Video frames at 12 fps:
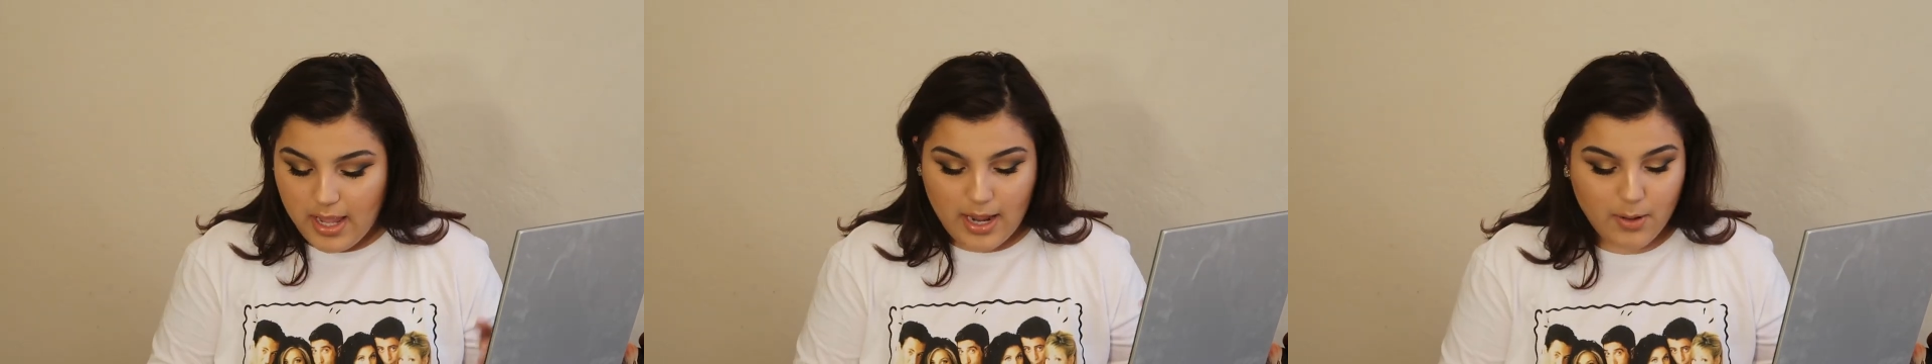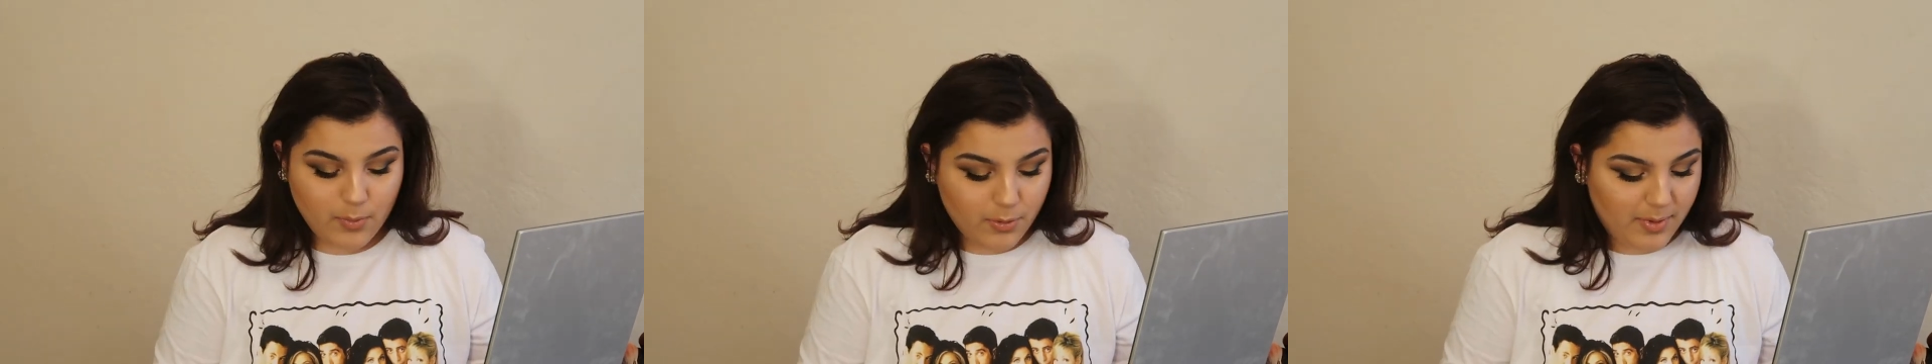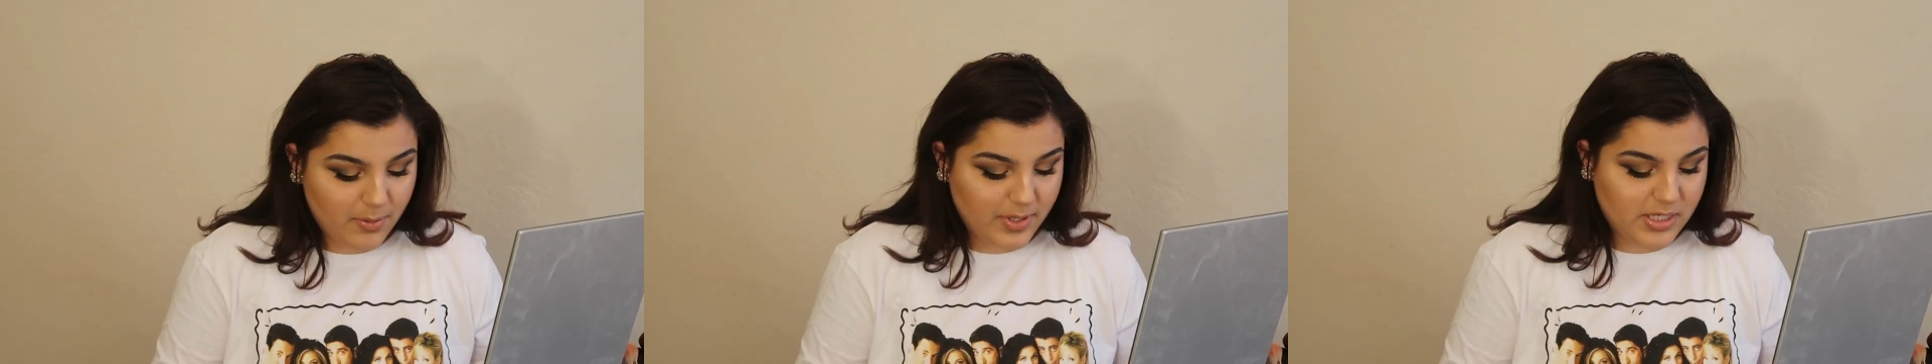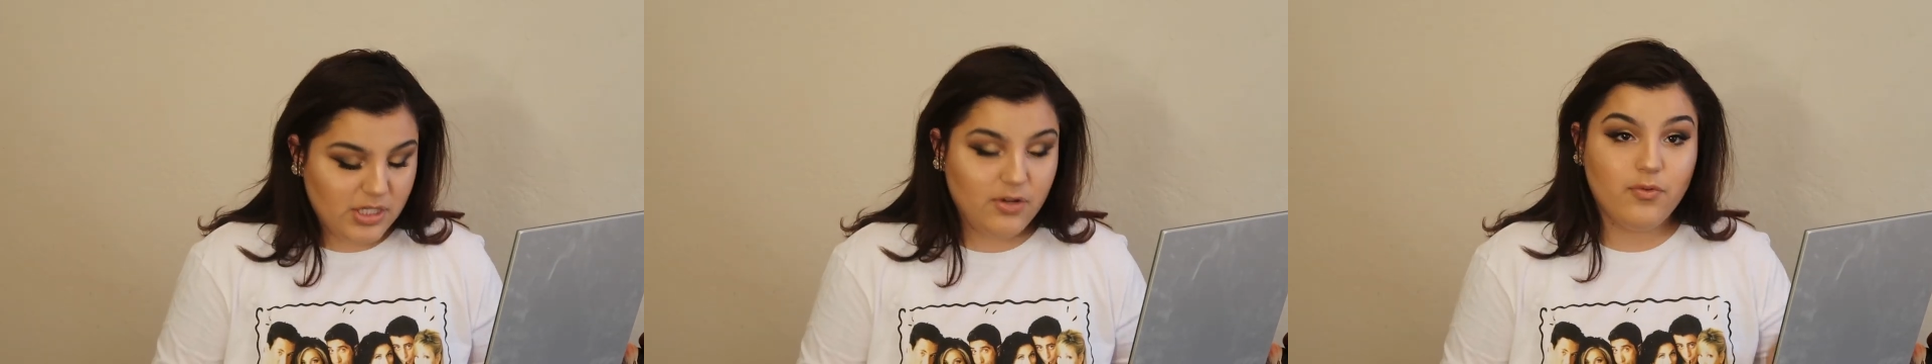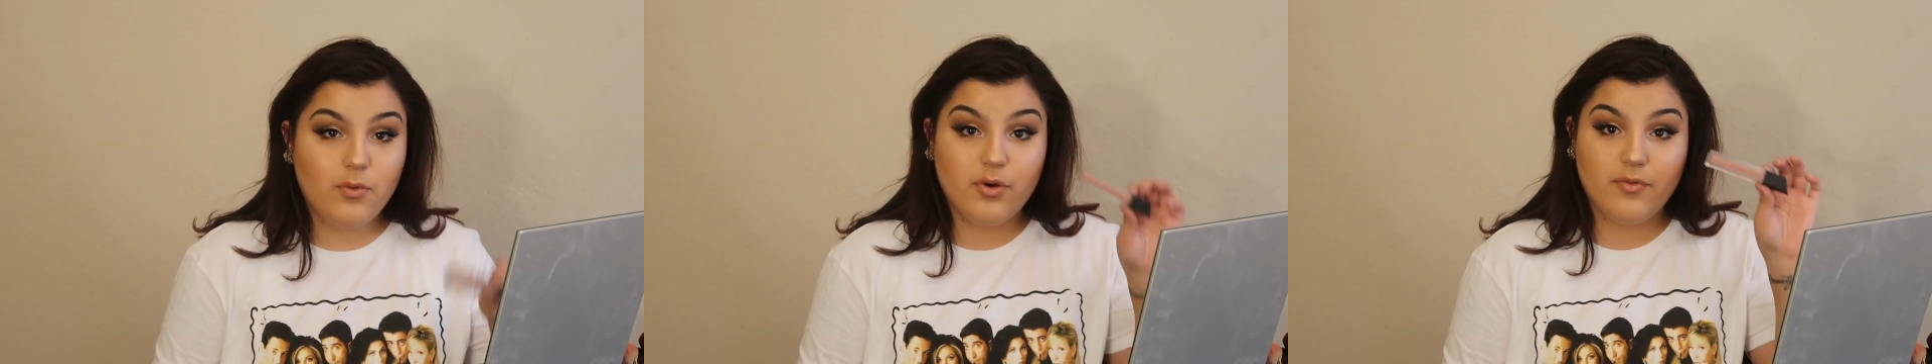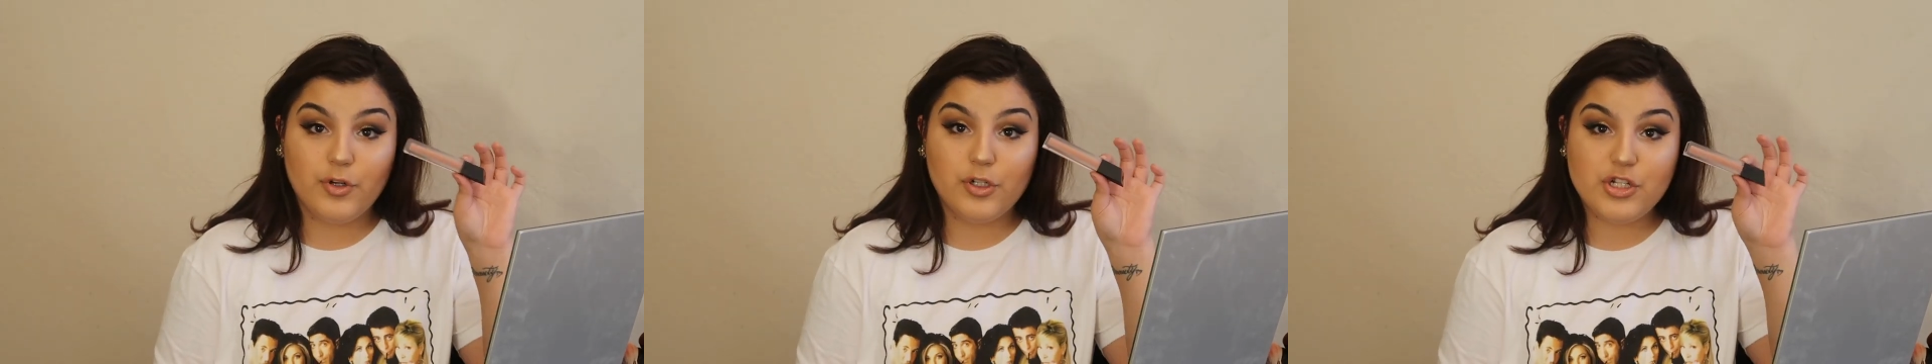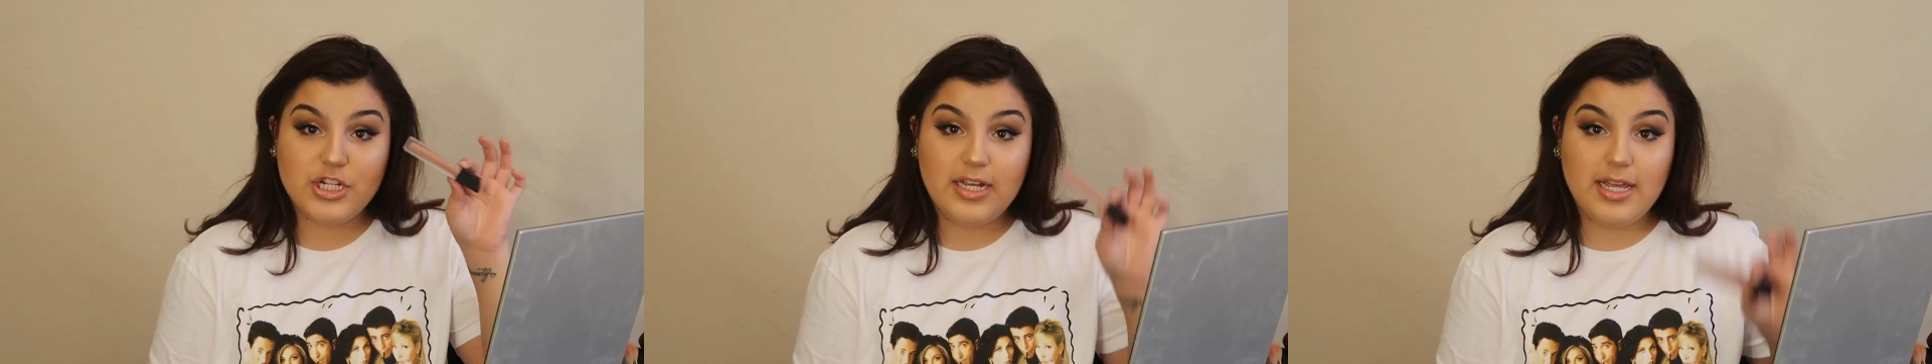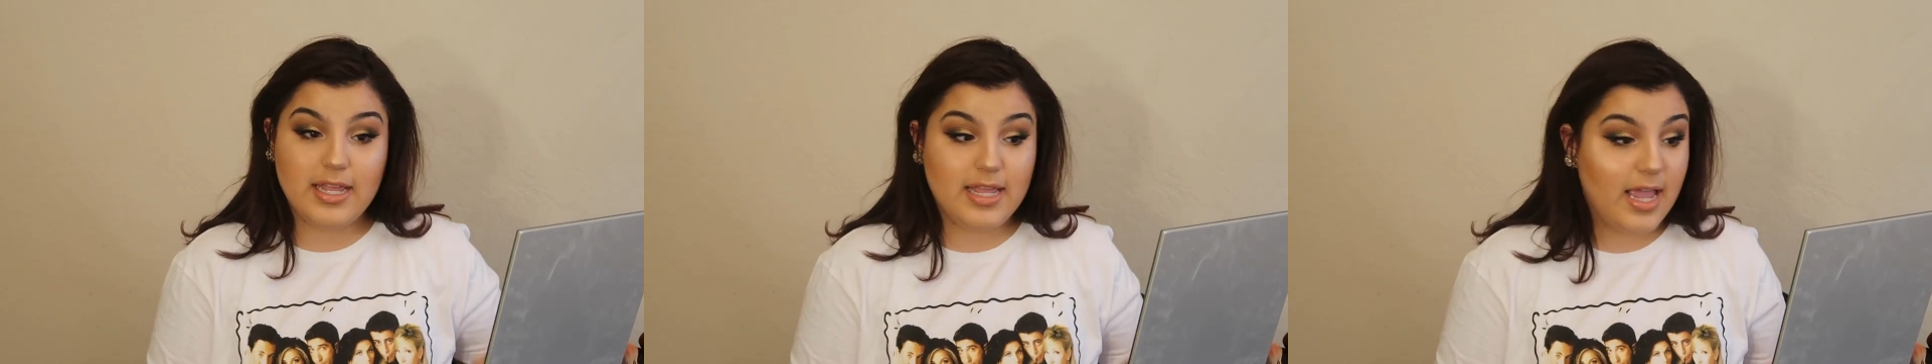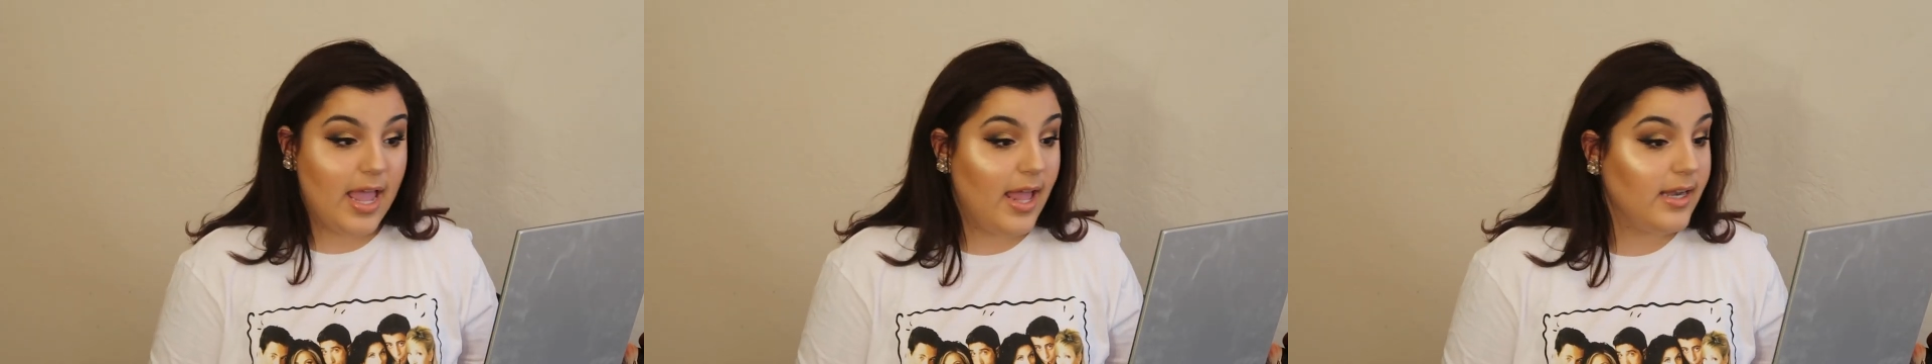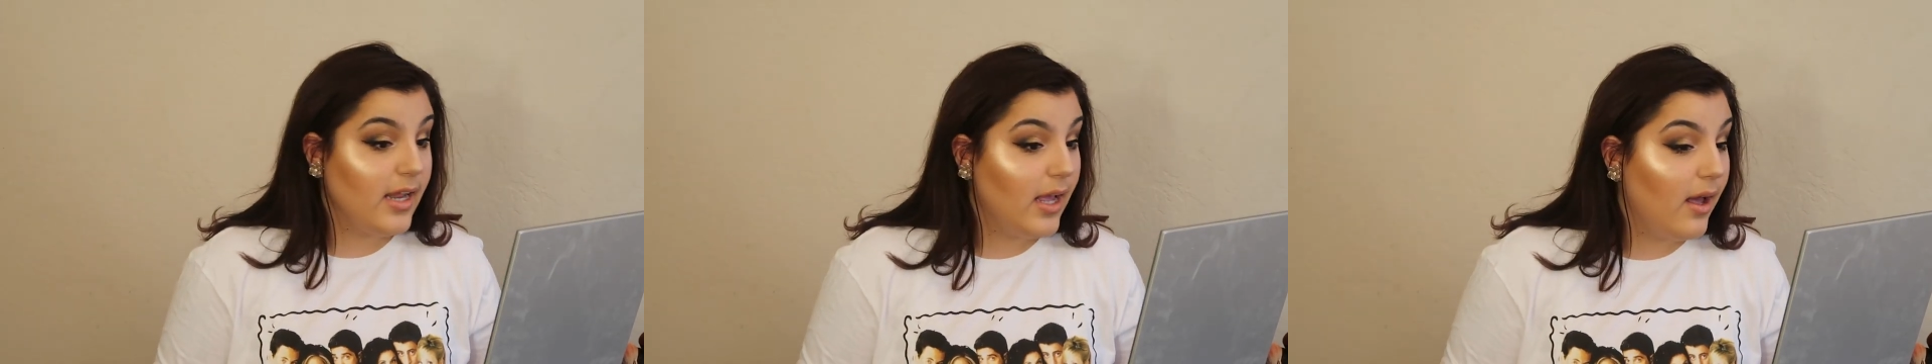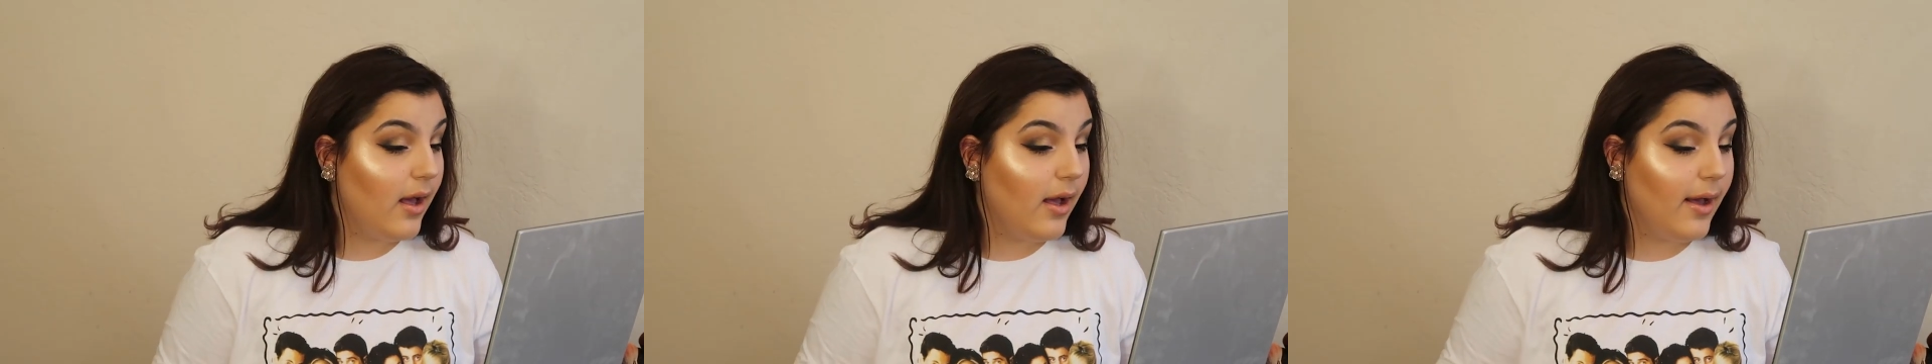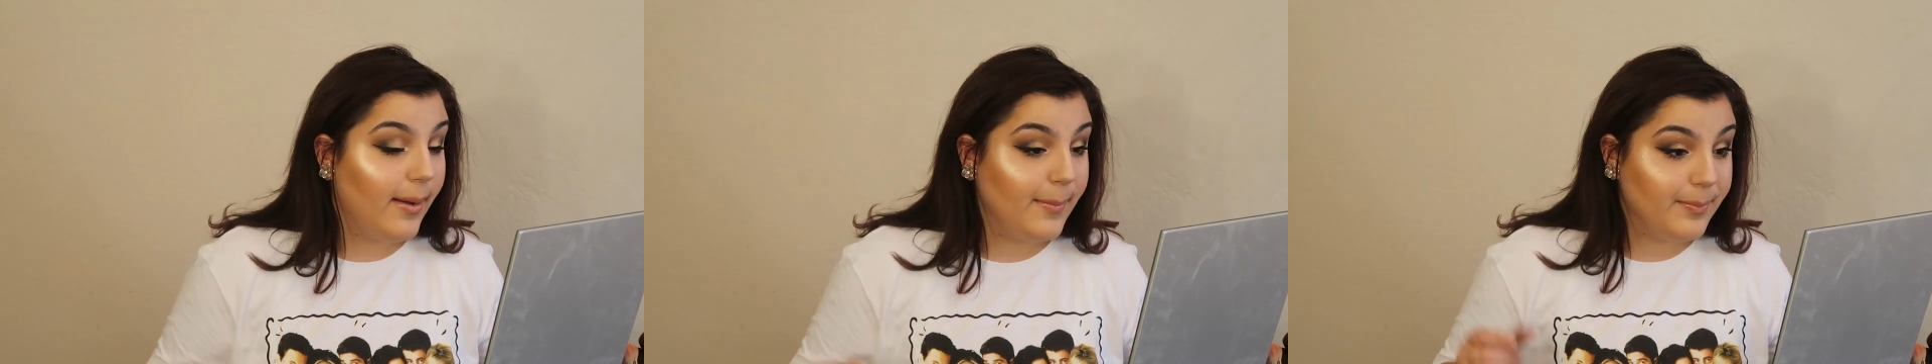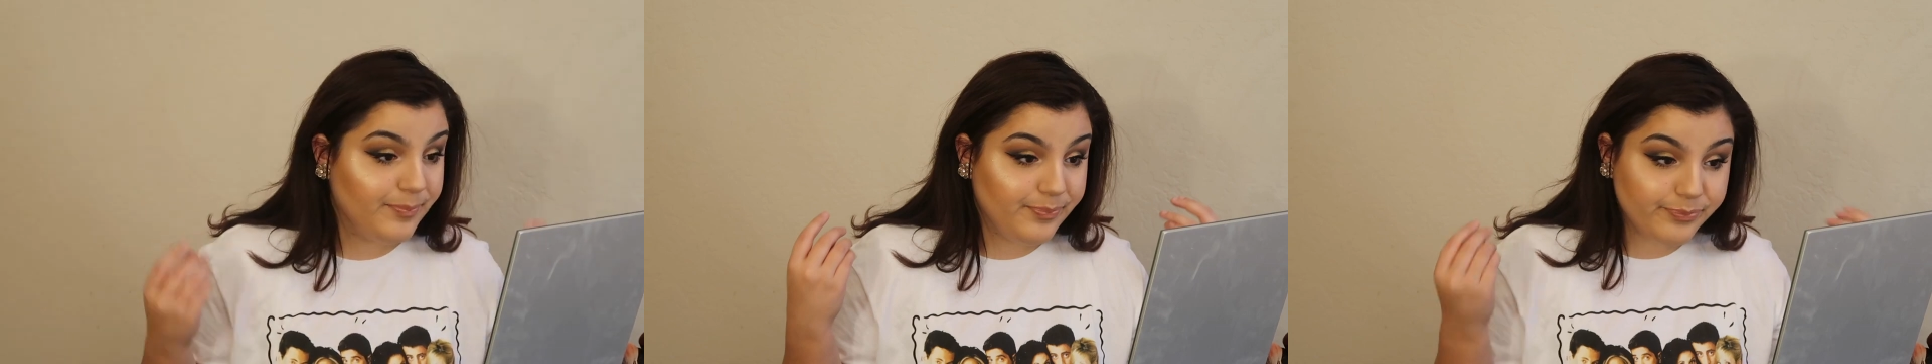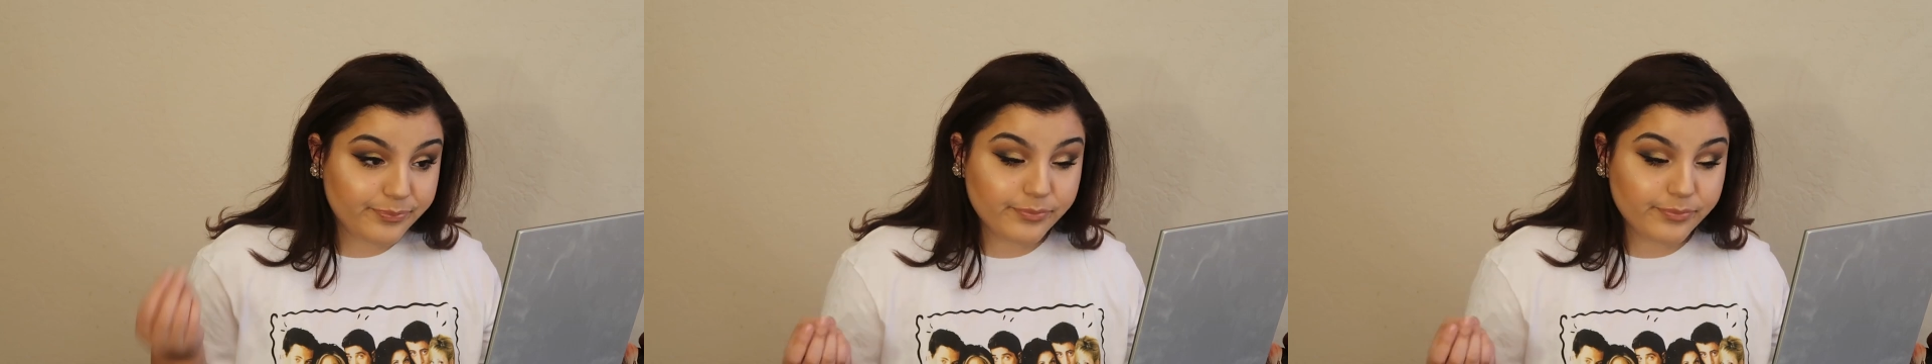I will be reaching for Virgin again. And